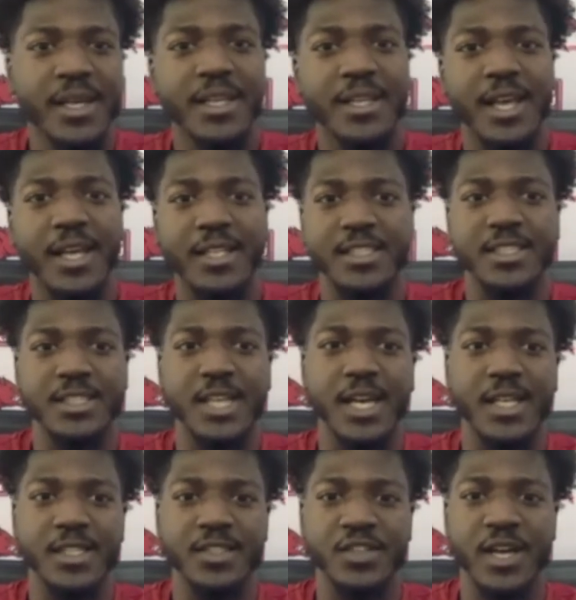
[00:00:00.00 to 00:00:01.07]
like just kind
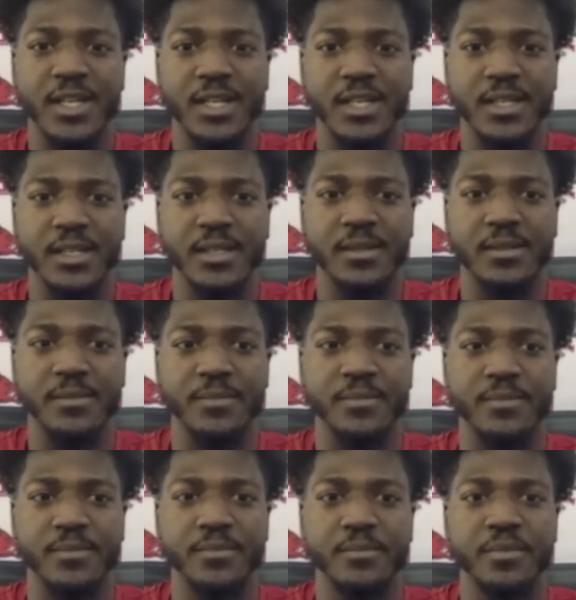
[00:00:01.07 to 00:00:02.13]
of trying to
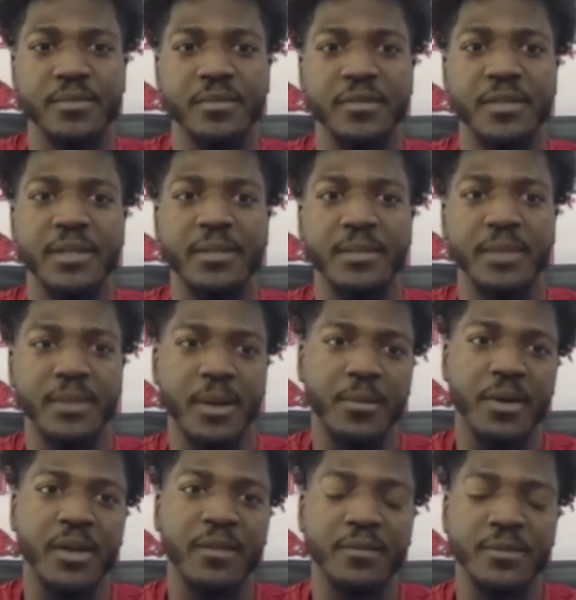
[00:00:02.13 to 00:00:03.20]
um, prevent me and
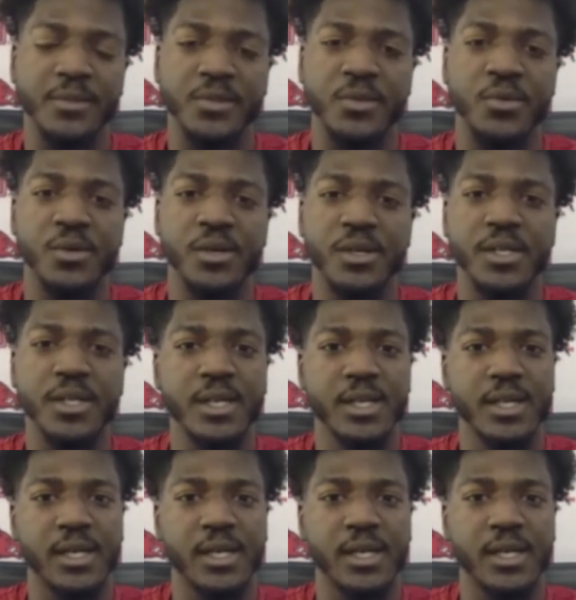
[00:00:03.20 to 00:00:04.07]
my brother from scoring.